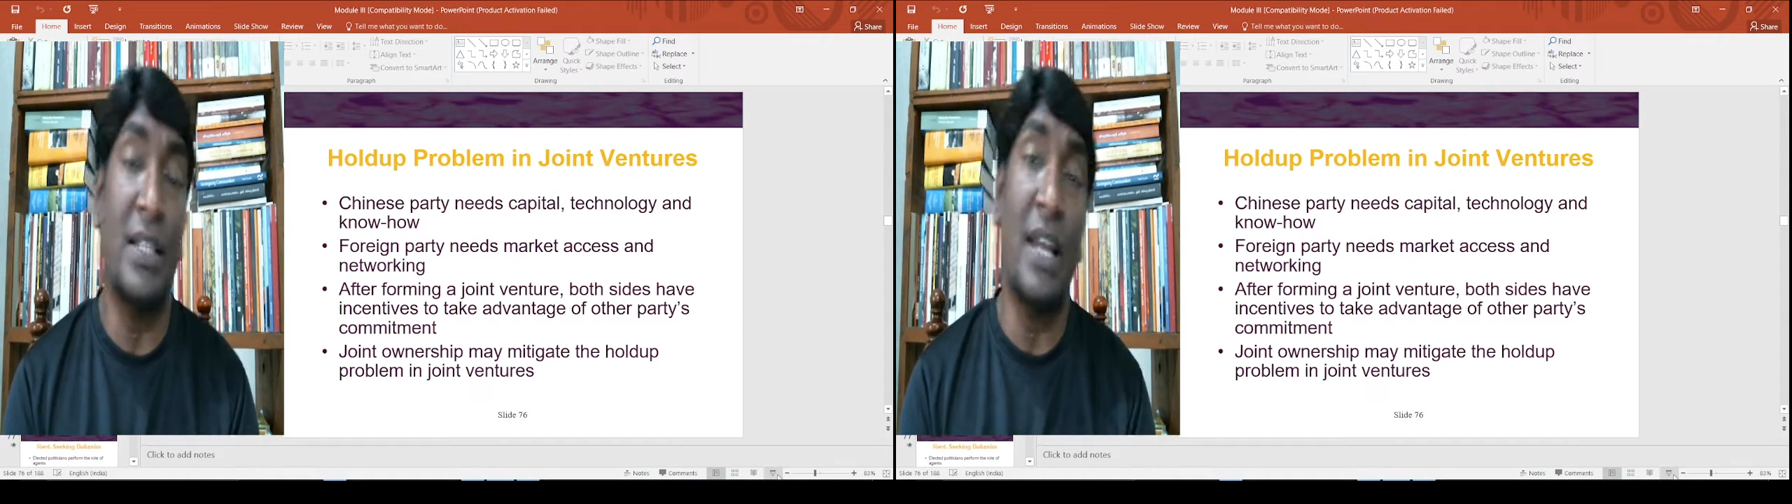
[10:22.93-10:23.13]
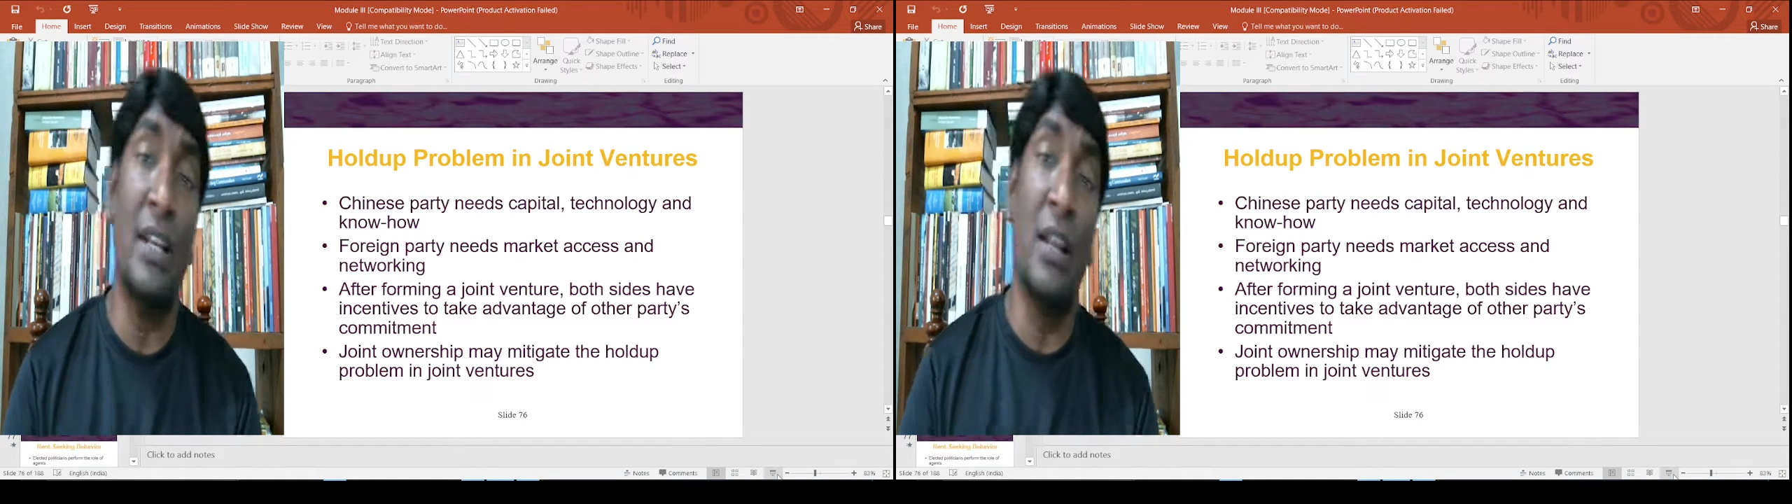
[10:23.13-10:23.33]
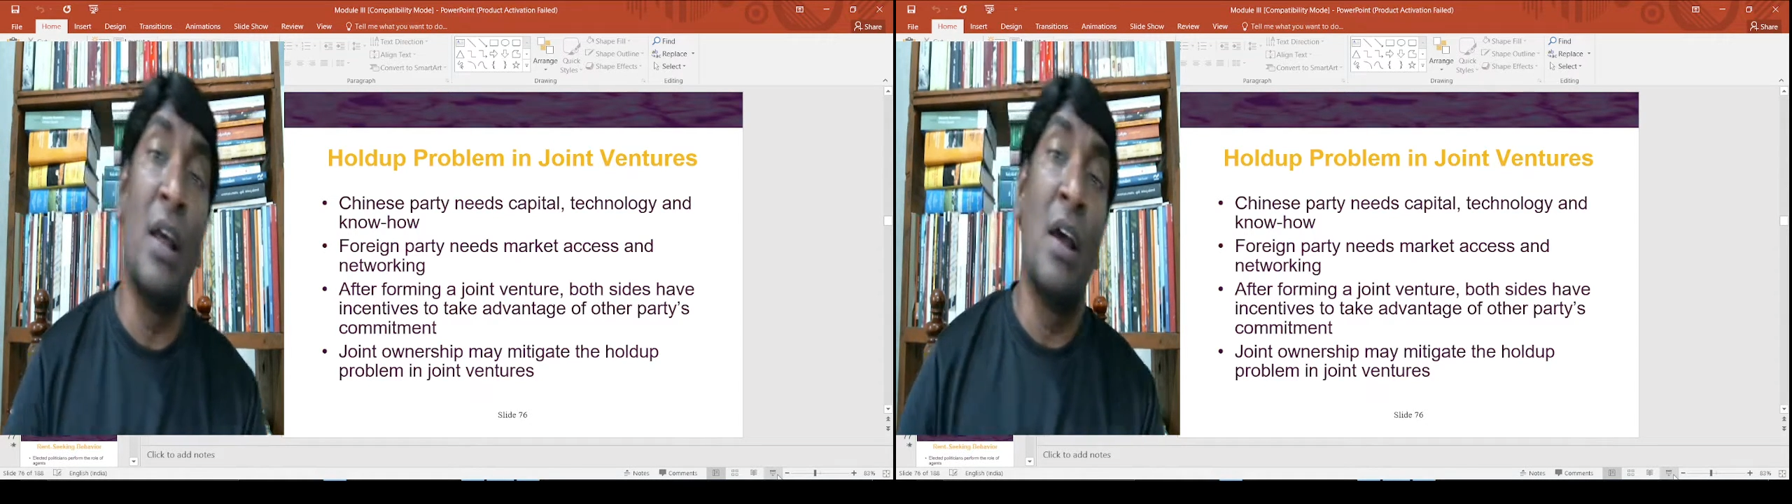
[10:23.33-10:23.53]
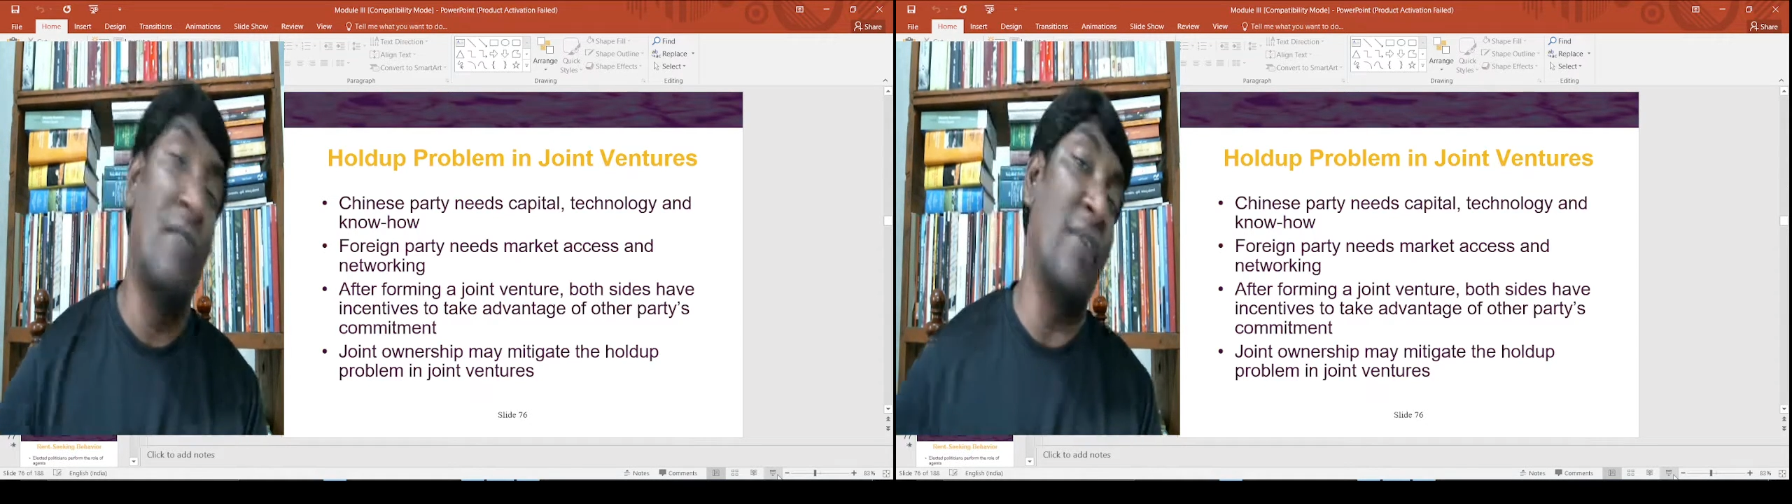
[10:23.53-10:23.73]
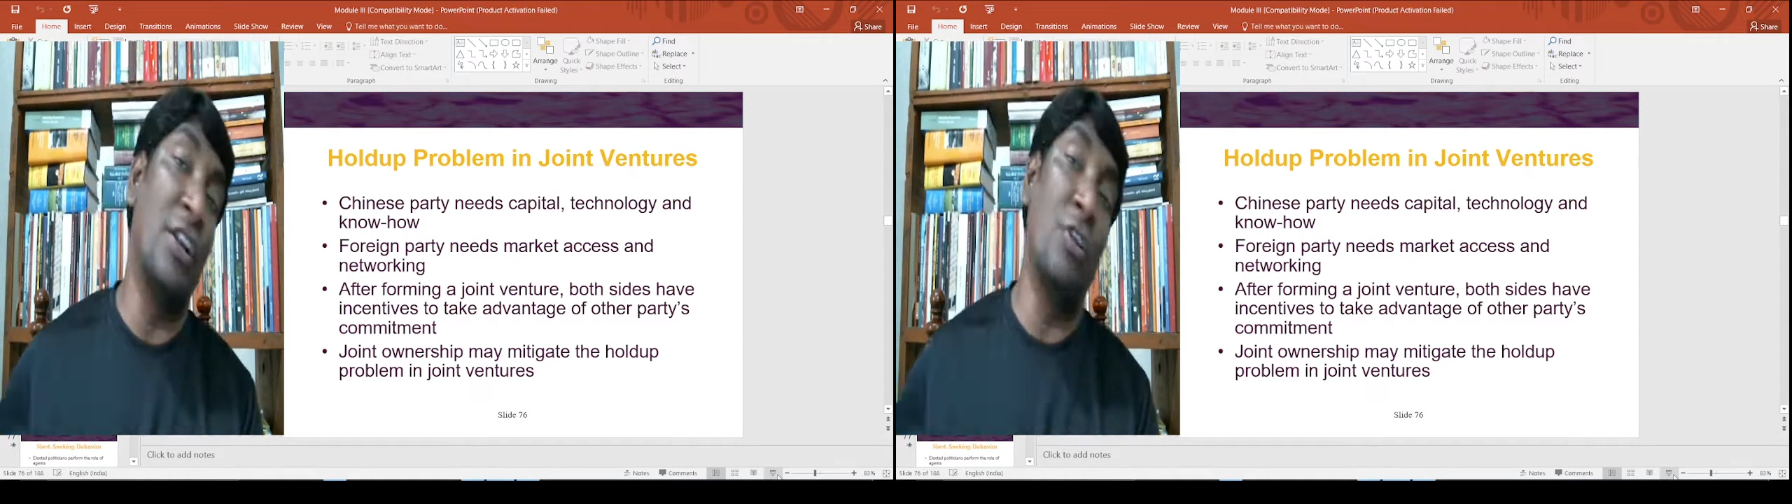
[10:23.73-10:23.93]
And
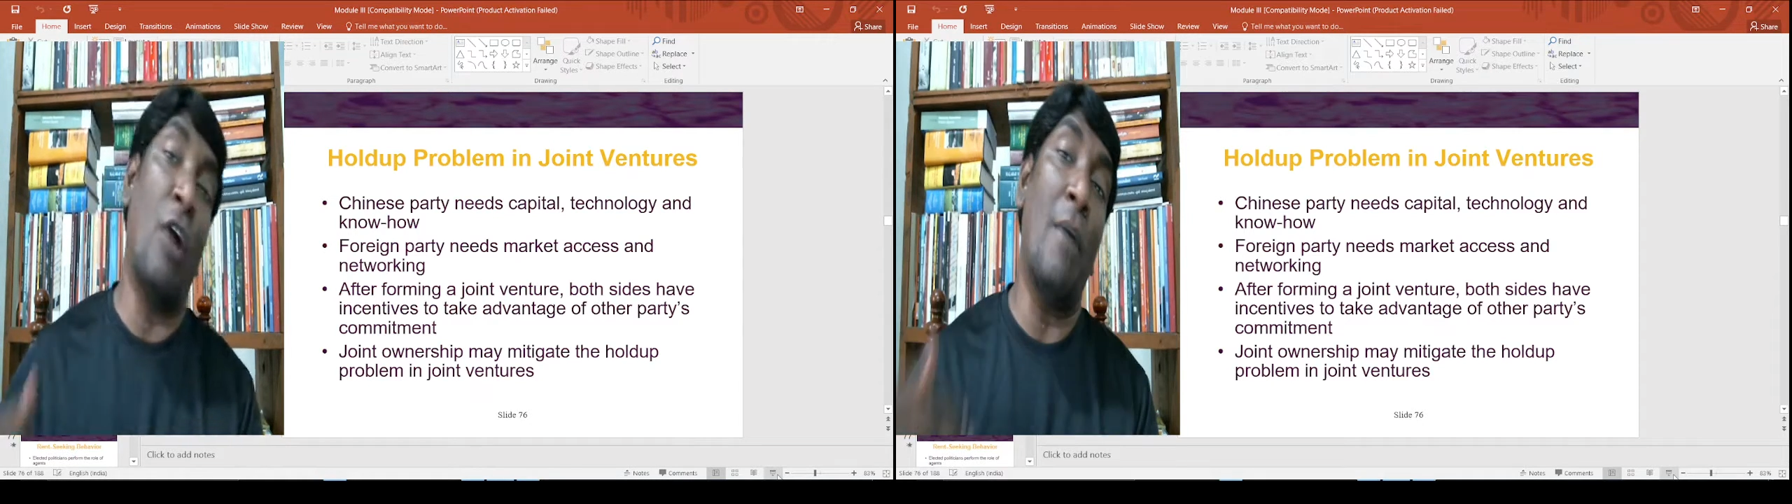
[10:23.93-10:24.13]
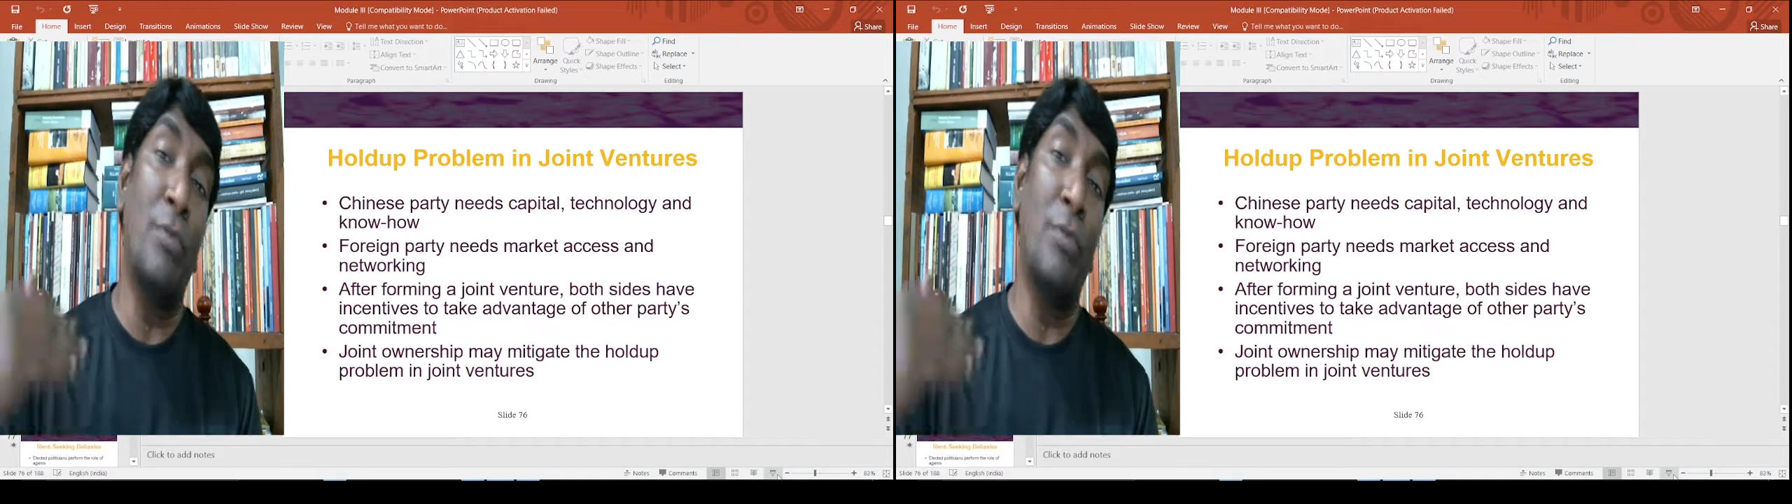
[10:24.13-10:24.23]
when you come